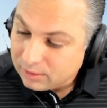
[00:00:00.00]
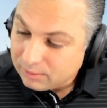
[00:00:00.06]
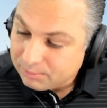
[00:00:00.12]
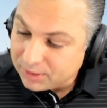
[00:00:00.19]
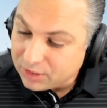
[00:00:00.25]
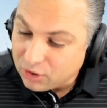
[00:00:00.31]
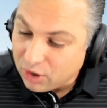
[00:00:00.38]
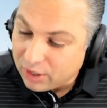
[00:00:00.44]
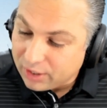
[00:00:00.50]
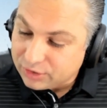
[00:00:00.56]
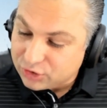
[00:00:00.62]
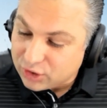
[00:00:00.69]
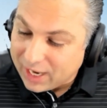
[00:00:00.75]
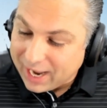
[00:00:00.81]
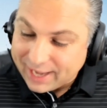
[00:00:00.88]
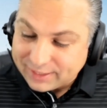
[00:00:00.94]
Because
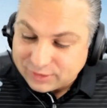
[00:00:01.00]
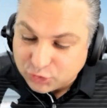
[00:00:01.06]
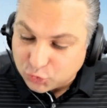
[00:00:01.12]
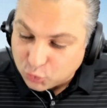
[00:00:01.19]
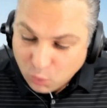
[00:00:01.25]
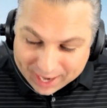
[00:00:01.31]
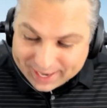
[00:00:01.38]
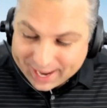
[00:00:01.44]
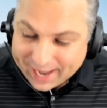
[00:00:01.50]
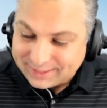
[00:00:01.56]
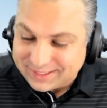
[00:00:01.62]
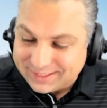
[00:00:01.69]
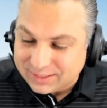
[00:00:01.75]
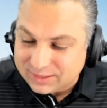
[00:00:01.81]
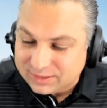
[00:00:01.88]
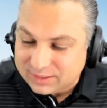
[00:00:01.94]
you had Sweat at
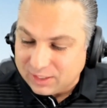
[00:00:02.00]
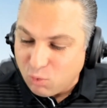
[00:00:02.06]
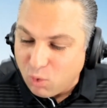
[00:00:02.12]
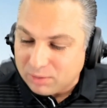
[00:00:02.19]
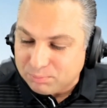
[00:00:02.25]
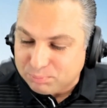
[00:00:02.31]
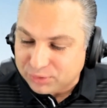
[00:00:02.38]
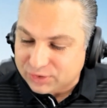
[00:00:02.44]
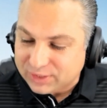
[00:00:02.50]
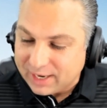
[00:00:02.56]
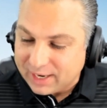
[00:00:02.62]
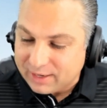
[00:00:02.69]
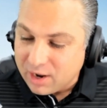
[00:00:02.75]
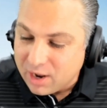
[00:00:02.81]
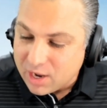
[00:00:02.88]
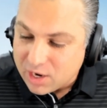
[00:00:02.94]

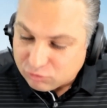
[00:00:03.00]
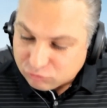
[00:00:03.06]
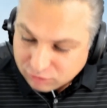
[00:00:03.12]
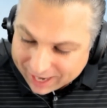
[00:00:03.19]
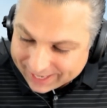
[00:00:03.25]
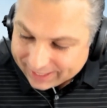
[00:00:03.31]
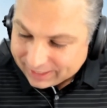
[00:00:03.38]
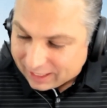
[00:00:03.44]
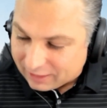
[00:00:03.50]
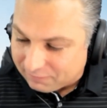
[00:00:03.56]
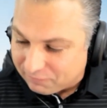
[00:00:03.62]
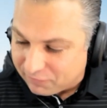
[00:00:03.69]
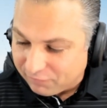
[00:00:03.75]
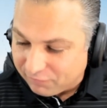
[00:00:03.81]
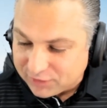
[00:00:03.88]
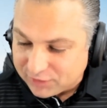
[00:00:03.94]
61%, Reddick at
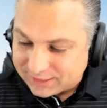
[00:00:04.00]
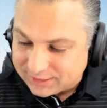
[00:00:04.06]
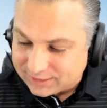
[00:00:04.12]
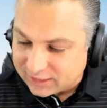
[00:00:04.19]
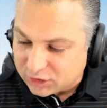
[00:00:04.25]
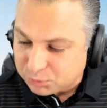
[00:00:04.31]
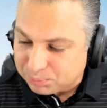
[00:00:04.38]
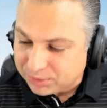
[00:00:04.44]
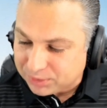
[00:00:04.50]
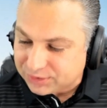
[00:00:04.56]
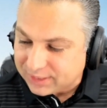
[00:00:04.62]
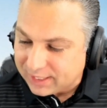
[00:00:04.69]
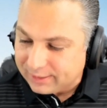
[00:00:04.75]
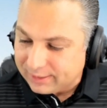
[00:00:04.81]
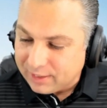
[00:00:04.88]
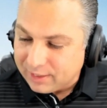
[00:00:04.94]

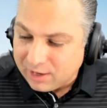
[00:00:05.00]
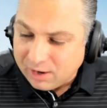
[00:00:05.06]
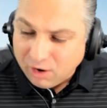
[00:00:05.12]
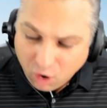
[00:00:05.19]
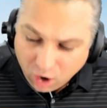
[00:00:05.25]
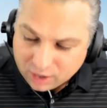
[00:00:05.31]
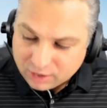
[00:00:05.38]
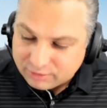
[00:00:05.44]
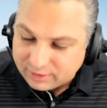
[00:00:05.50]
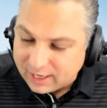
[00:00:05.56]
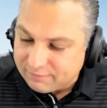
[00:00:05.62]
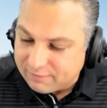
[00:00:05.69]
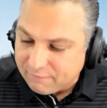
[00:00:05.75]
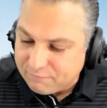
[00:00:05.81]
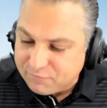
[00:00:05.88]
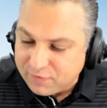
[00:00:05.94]
56%, Hargrave
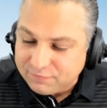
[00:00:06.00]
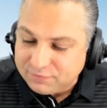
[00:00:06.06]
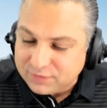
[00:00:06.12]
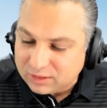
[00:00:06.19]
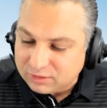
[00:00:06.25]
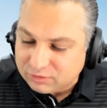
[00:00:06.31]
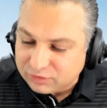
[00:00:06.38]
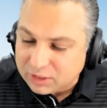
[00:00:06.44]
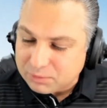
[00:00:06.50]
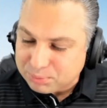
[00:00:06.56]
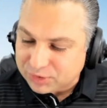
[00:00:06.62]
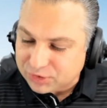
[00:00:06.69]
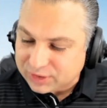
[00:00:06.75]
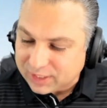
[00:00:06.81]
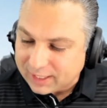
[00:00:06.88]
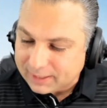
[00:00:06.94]
at
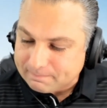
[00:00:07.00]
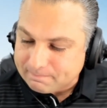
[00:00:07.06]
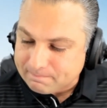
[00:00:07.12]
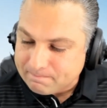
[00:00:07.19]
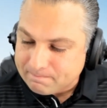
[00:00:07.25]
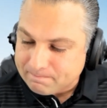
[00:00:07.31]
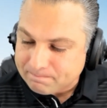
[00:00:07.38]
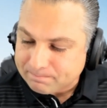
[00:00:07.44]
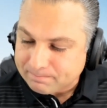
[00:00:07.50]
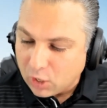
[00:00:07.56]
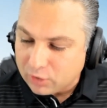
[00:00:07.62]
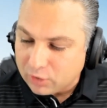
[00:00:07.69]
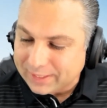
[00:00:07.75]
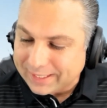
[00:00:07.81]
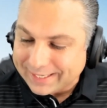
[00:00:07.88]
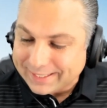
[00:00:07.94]
53%.
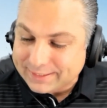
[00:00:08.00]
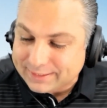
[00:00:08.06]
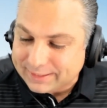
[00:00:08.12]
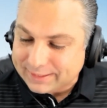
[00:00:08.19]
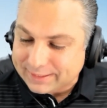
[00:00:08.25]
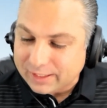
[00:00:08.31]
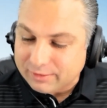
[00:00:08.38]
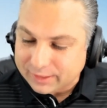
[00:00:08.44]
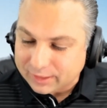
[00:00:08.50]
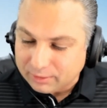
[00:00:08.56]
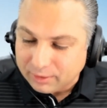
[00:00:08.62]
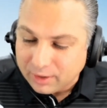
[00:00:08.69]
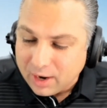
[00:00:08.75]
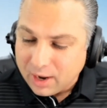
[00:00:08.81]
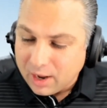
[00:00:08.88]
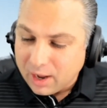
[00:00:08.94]
On the
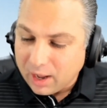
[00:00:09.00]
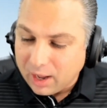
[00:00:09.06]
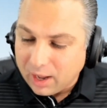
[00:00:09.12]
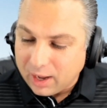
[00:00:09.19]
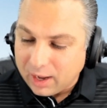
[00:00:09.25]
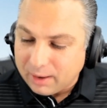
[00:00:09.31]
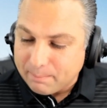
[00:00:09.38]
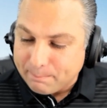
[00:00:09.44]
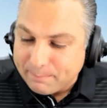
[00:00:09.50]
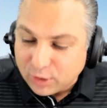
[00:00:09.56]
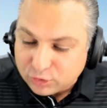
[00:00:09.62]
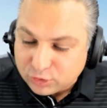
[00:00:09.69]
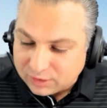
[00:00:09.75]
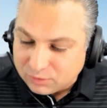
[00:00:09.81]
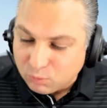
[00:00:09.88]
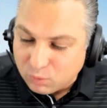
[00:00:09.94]
interior, uh,
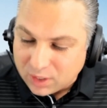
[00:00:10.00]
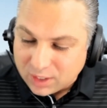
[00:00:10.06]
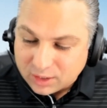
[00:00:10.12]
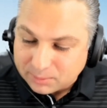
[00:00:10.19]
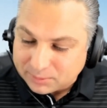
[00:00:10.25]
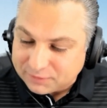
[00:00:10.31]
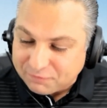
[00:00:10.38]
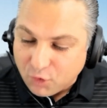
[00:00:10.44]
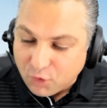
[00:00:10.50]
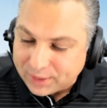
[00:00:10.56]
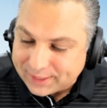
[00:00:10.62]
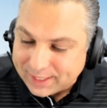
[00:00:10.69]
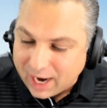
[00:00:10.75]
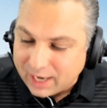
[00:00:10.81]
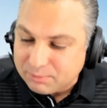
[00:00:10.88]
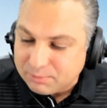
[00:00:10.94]
Milton Williams,
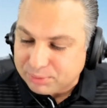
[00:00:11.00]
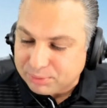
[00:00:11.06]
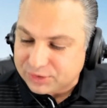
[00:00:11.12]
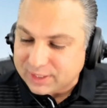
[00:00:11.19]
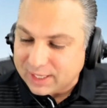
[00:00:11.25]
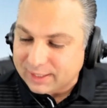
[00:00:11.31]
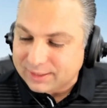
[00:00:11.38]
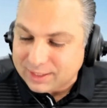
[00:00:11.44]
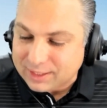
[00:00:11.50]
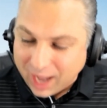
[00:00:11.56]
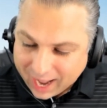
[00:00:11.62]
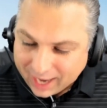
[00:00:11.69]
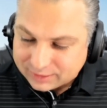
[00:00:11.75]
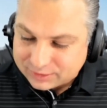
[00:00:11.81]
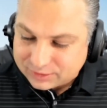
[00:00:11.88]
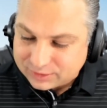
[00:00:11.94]
49%,
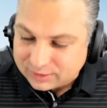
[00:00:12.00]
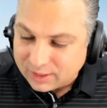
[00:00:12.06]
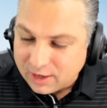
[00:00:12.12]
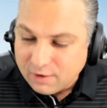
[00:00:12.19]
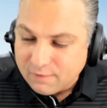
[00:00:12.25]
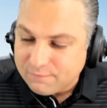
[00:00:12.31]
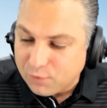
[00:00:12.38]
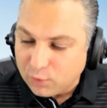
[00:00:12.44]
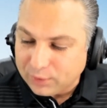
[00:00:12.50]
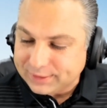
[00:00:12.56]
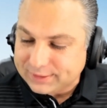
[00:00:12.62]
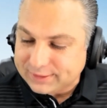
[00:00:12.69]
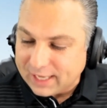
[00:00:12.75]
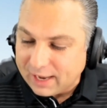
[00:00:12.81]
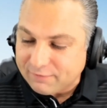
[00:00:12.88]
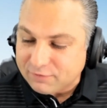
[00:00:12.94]
Cox,
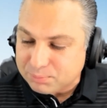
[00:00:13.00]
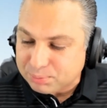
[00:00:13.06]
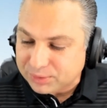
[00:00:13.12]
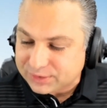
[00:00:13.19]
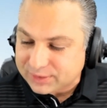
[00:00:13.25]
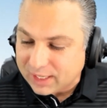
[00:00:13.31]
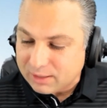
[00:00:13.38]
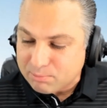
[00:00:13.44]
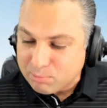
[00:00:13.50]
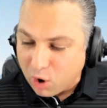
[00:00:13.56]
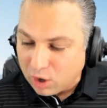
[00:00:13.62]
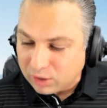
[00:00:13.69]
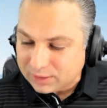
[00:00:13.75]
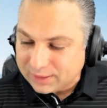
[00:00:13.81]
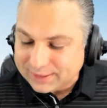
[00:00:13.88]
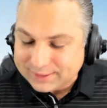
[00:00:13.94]
47%.
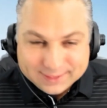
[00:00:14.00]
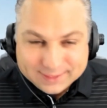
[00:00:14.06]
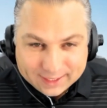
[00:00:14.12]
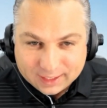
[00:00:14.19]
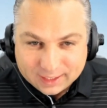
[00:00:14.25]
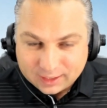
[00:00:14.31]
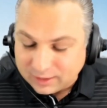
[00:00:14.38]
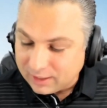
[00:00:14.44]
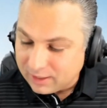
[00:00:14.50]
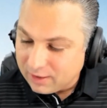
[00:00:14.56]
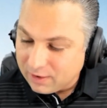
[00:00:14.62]
Marlon T,